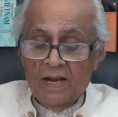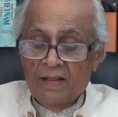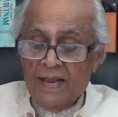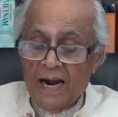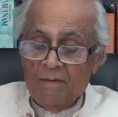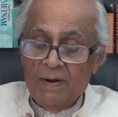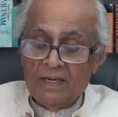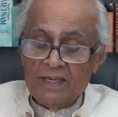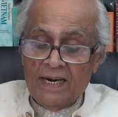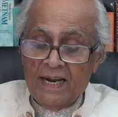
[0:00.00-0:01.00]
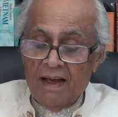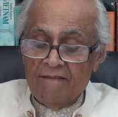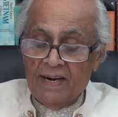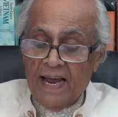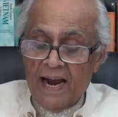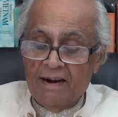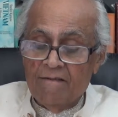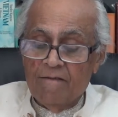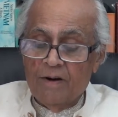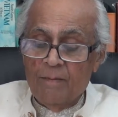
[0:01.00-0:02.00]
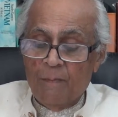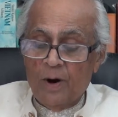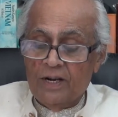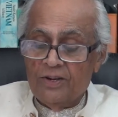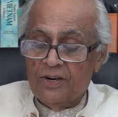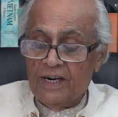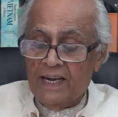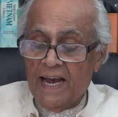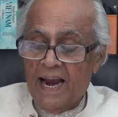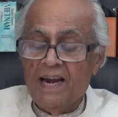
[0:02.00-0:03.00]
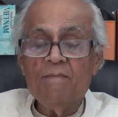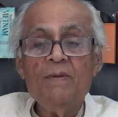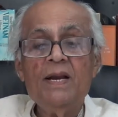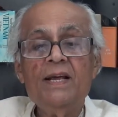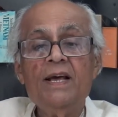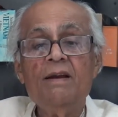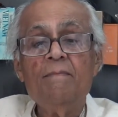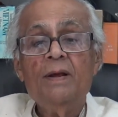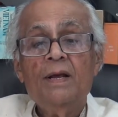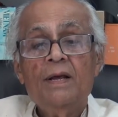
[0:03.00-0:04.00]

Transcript: That means India will add 1.38 million